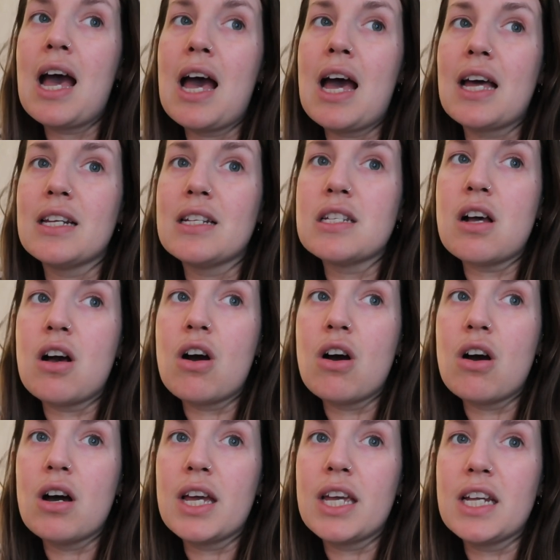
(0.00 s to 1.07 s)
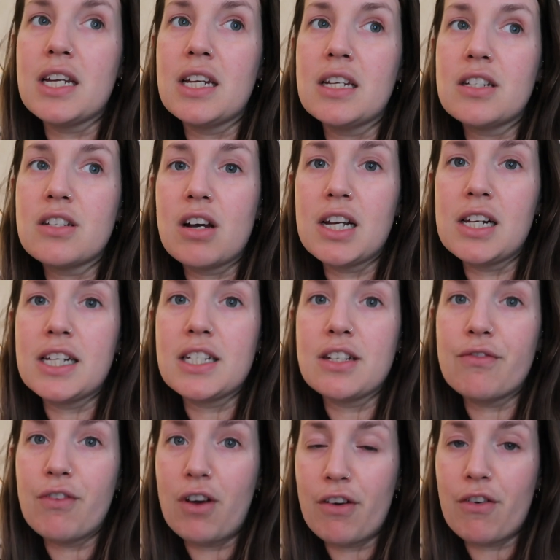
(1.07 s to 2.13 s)
And I
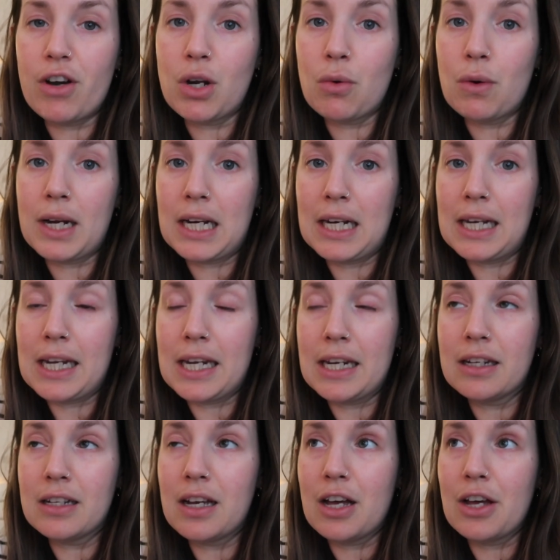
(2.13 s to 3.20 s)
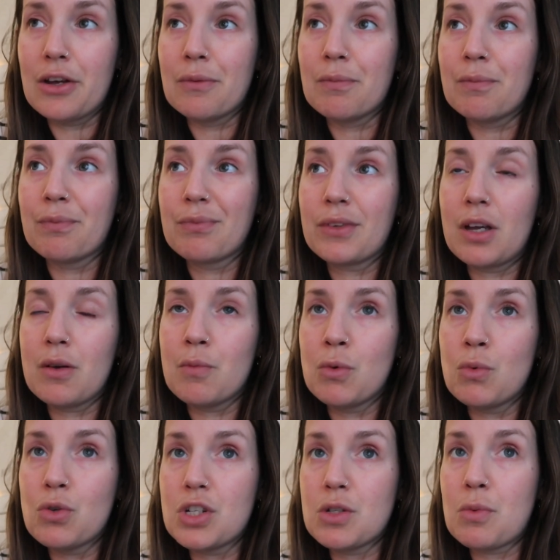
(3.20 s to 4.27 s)
dilated very, very quickly. My
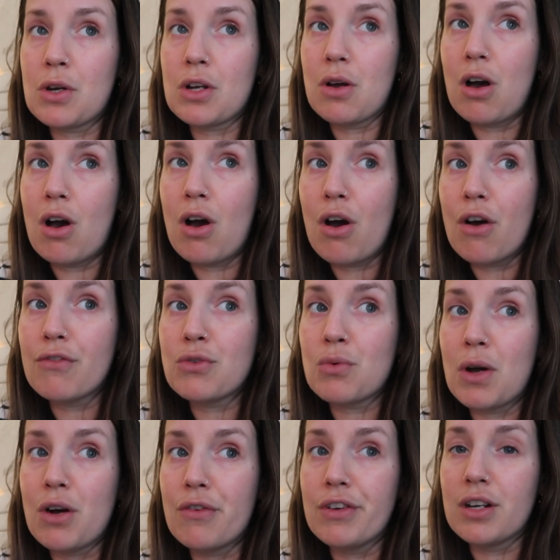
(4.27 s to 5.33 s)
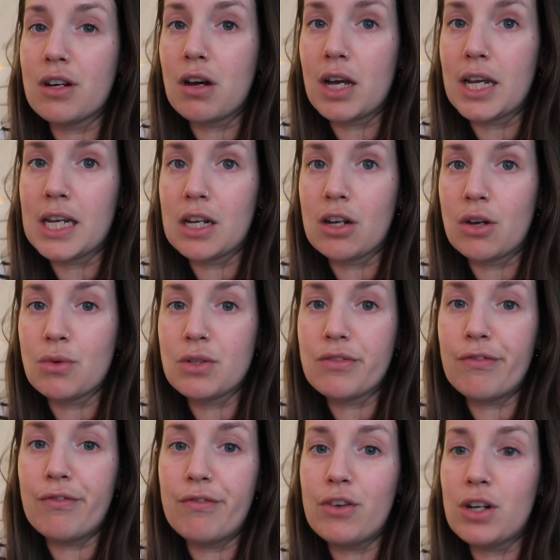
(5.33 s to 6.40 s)
waters broke at 12:30 at night, and I was
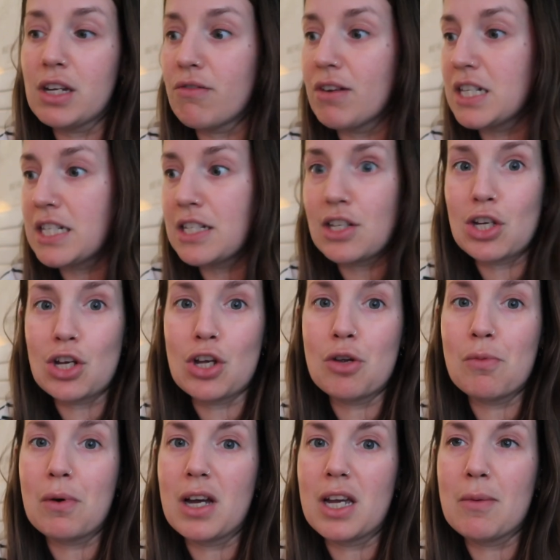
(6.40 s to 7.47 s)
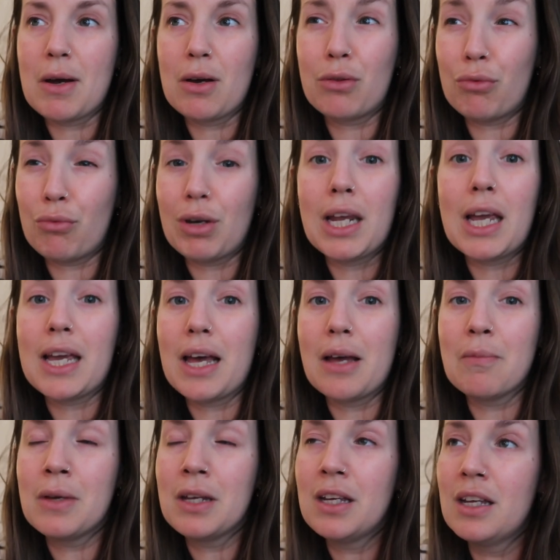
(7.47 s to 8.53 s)
fully ready to go by about 3
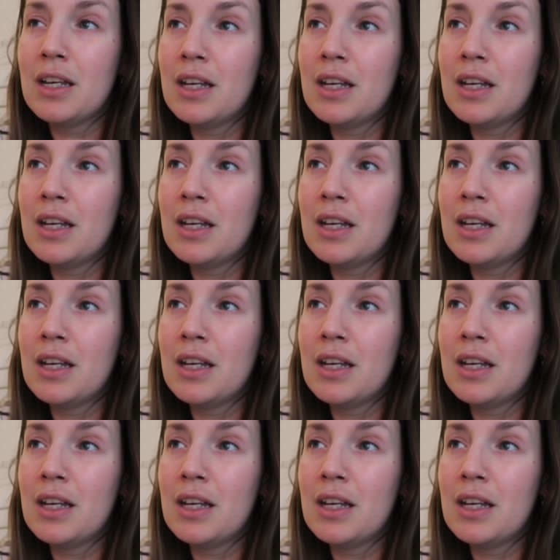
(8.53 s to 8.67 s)
a.m.